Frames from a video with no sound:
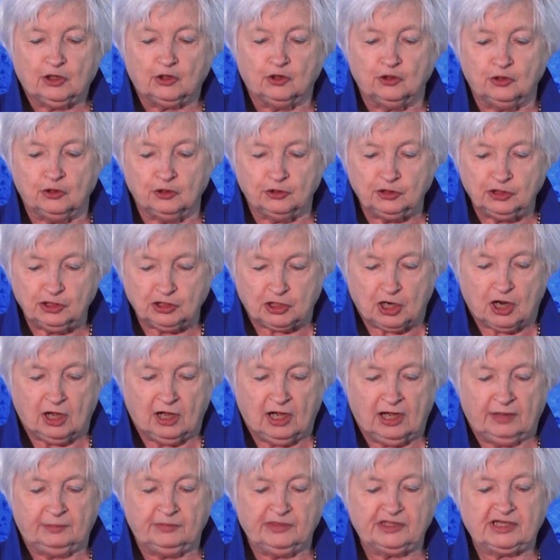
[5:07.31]
good
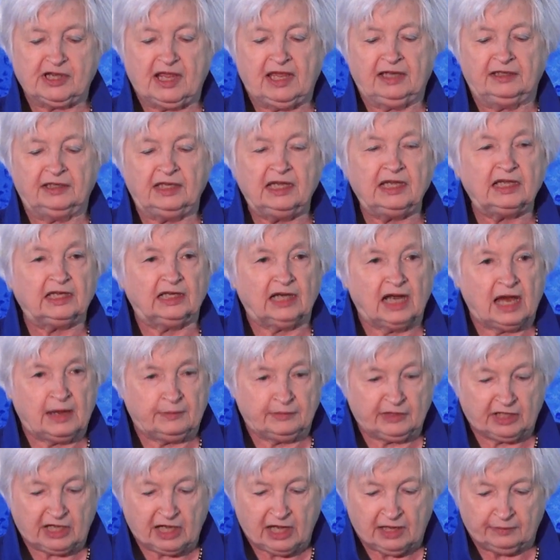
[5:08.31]
jobs and
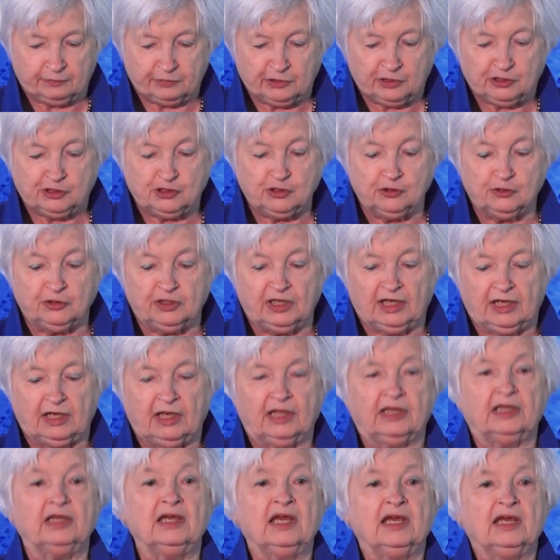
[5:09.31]
economic
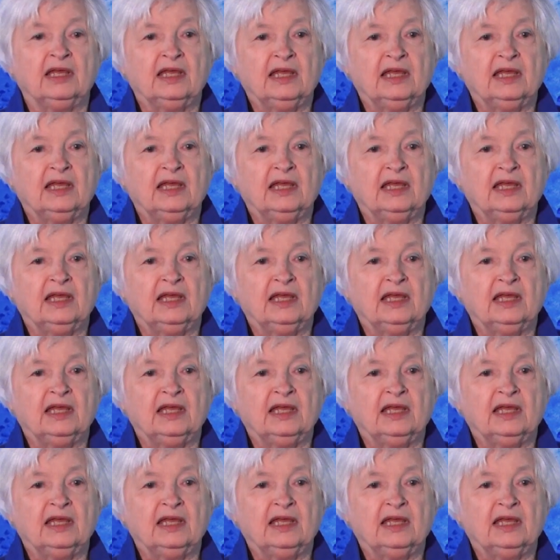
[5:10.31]
opportunity,